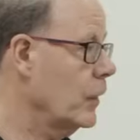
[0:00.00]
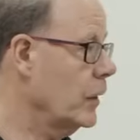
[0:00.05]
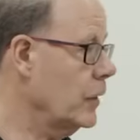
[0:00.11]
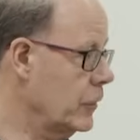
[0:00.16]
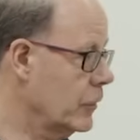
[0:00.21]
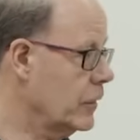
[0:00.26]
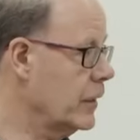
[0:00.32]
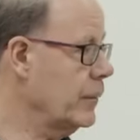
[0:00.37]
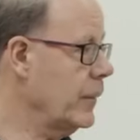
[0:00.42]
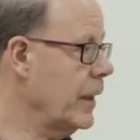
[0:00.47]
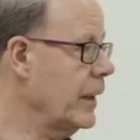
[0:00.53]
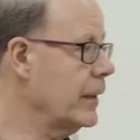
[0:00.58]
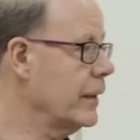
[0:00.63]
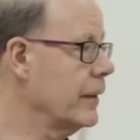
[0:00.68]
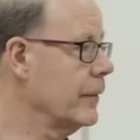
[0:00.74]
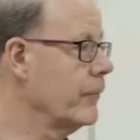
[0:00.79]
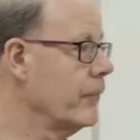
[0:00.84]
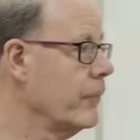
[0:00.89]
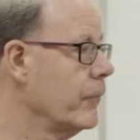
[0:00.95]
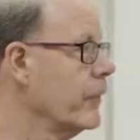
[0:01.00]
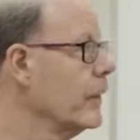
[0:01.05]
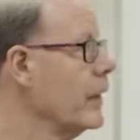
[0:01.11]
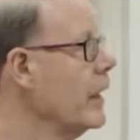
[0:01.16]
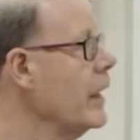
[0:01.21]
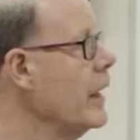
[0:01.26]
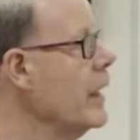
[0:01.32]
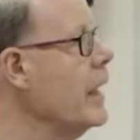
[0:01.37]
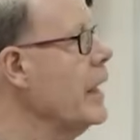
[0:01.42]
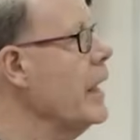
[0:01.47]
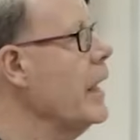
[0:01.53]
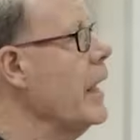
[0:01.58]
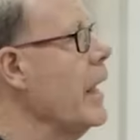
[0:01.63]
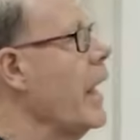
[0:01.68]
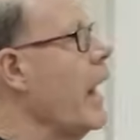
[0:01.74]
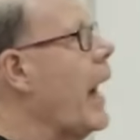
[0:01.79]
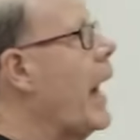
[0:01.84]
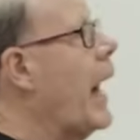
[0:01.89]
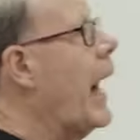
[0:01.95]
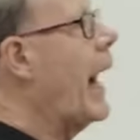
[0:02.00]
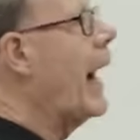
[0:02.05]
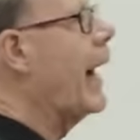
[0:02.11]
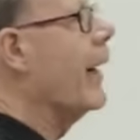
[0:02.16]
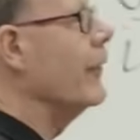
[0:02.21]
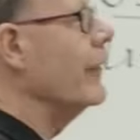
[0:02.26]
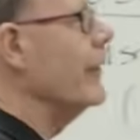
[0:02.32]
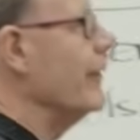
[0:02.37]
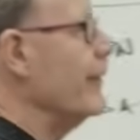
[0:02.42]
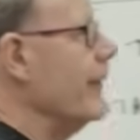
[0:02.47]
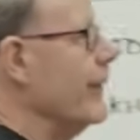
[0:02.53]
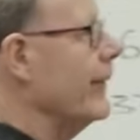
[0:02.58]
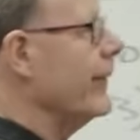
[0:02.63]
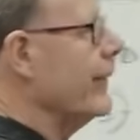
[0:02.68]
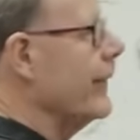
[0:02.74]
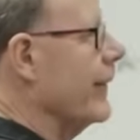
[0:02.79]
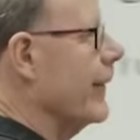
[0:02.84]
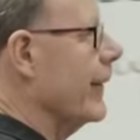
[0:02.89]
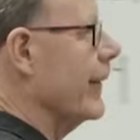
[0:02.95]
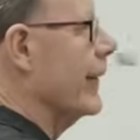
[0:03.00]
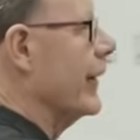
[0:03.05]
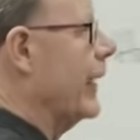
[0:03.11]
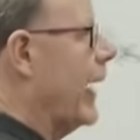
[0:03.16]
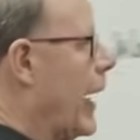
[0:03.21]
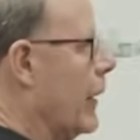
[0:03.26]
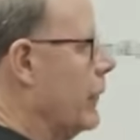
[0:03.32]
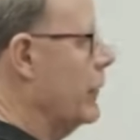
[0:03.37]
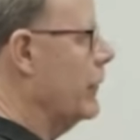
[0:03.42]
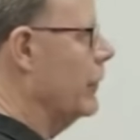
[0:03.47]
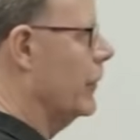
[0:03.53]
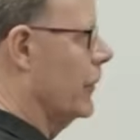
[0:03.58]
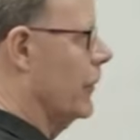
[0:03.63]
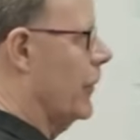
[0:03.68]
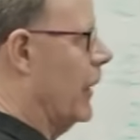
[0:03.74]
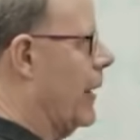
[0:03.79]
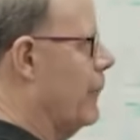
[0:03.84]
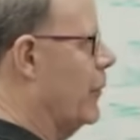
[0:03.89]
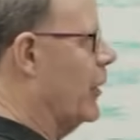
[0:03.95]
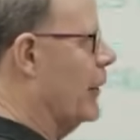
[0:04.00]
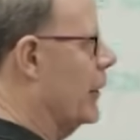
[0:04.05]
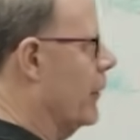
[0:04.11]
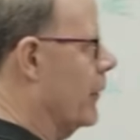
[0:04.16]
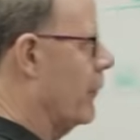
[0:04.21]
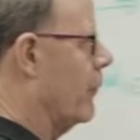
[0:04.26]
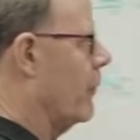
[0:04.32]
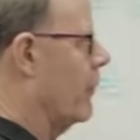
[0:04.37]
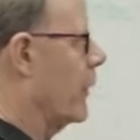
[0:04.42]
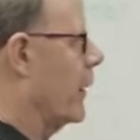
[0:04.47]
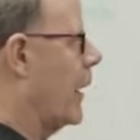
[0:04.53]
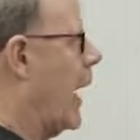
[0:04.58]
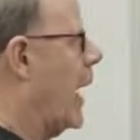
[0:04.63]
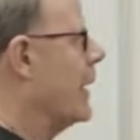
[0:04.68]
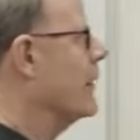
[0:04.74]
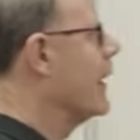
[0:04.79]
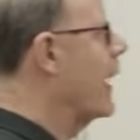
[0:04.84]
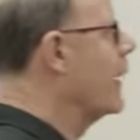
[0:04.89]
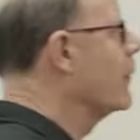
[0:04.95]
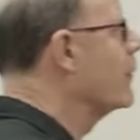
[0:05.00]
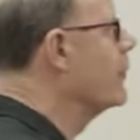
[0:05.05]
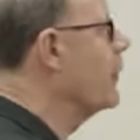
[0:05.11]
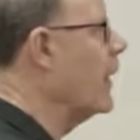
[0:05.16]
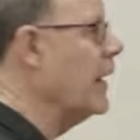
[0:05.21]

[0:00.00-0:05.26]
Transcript: you can make it. How do you, I mean, I doubt if